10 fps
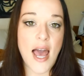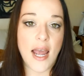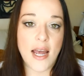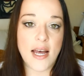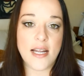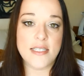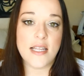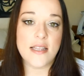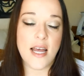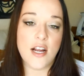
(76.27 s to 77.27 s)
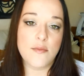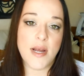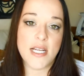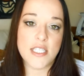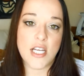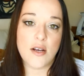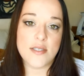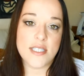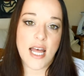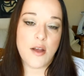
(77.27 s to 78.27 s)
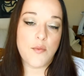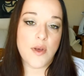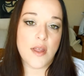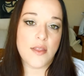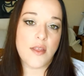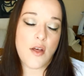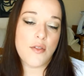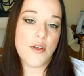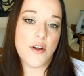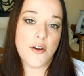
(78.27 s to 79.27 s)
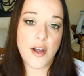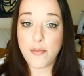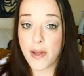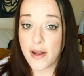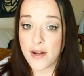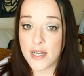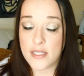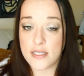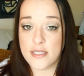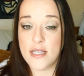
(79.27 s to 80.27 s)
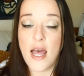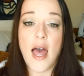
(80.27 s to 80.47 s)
And they are made to go stay with their grandparents